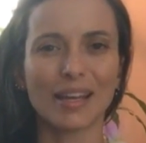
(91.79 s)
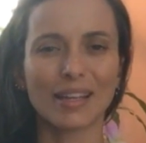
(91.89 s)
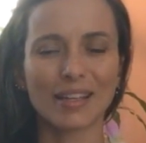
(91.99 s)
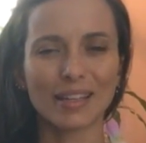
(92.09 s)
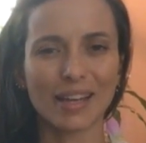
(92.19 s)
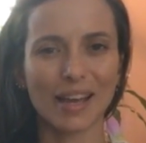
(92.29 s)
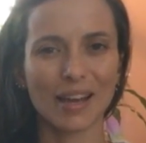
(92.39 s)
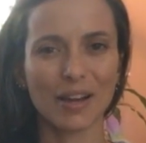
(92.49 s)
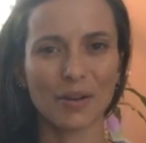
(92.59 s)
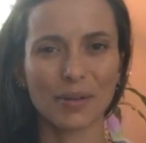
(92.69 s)

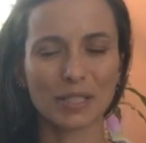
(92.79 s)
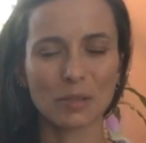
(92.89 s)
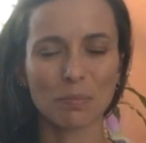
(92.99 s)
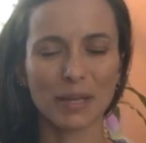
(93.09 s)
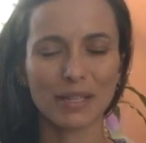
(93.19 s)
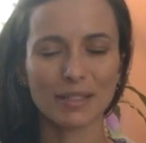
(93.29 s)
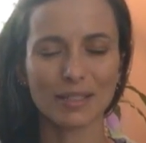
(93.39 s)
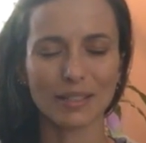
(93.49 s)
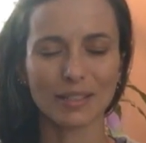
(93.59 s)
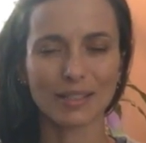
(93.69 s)
Inhale,
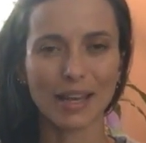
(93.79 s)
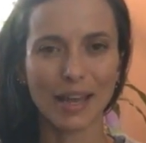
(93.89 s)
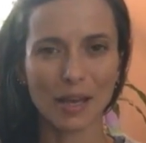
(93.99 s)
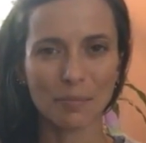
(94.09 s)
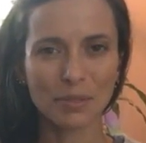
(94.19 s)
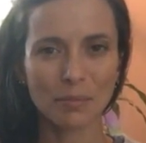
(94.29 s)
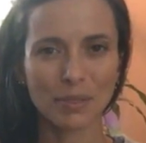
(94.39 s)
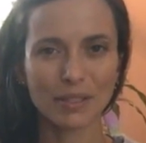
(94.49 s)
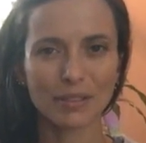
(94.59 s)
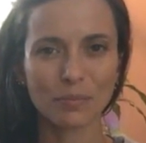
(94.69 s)
expanding the
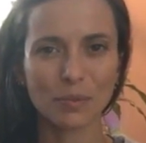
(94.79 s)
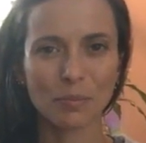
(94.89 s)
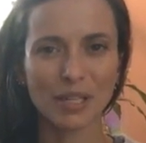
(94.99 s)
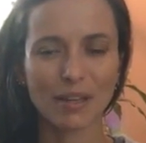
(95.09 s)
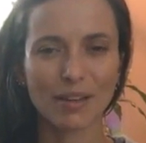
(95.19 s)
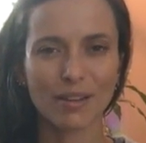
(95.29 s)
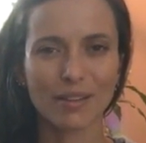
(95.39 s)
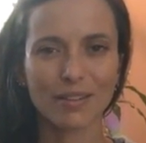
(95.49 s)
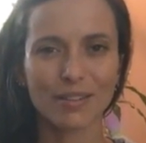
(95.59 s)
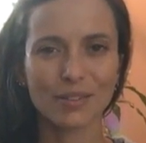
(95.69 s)
abdomen,
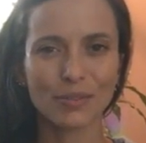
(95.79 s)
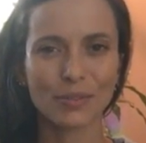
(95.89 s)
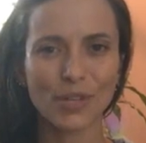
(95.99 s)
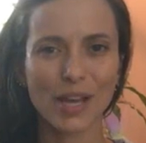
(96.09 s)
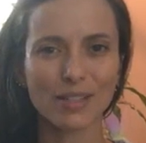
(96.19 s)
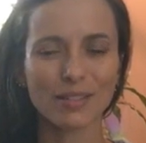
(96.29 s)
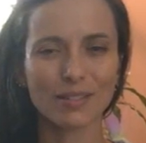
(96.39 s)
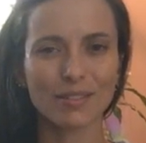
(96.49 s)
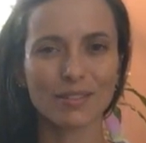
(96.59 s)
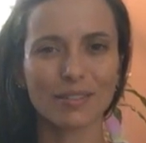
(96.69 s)
ribcage,
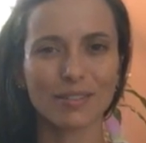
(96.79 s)
chest.